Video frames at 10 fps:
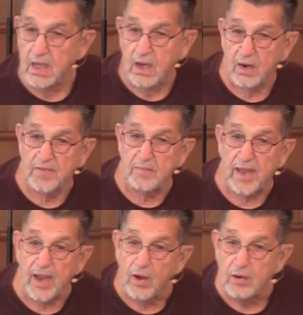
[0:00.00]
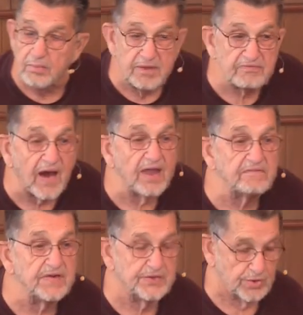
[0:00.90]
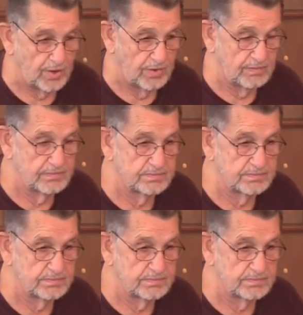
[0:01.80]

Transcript: Or they may only be five feet tall.